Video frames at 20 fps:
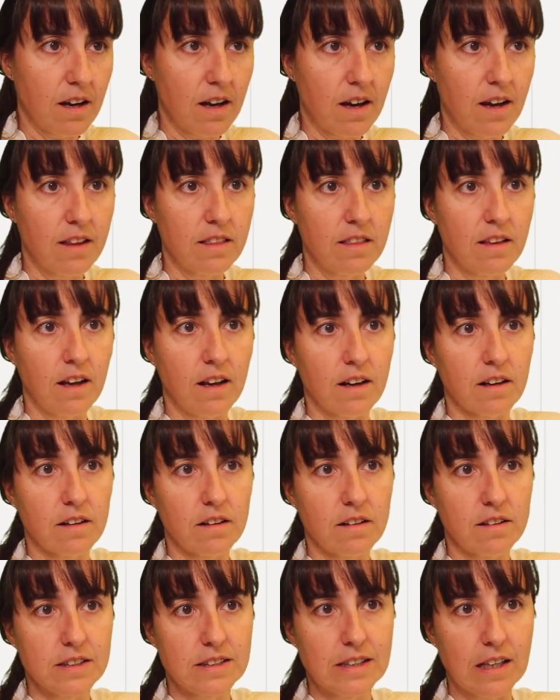and then
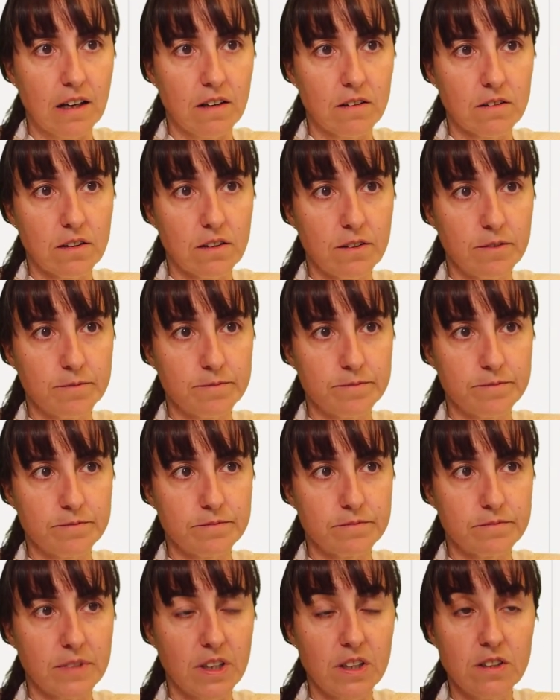sales.
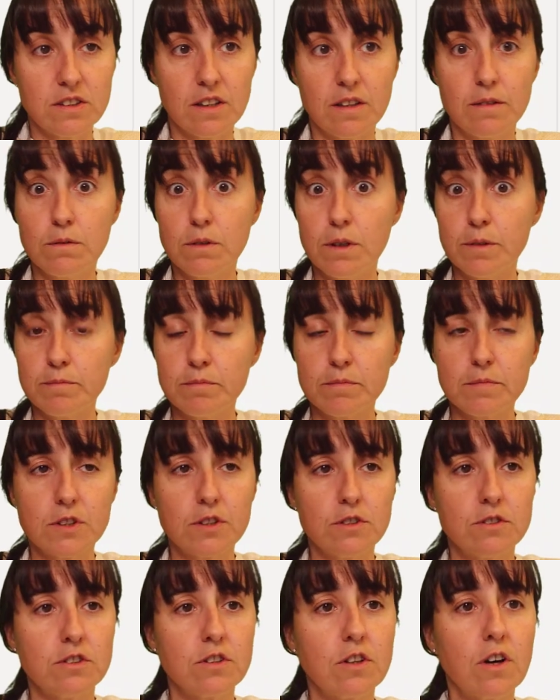And you say, whoop,
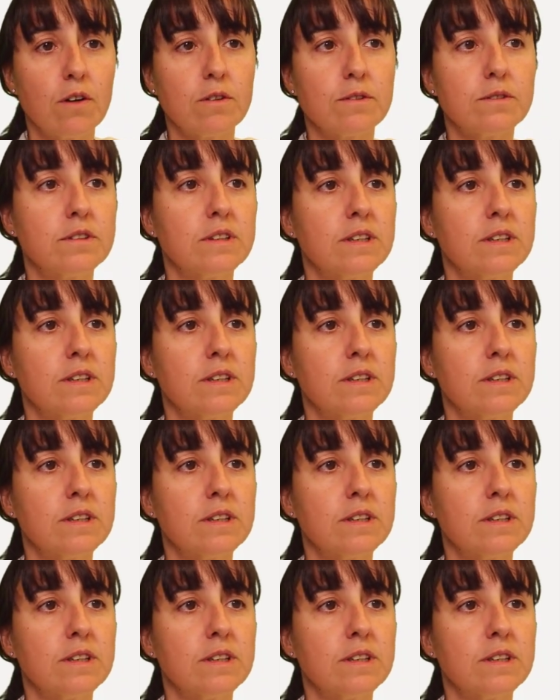good to go.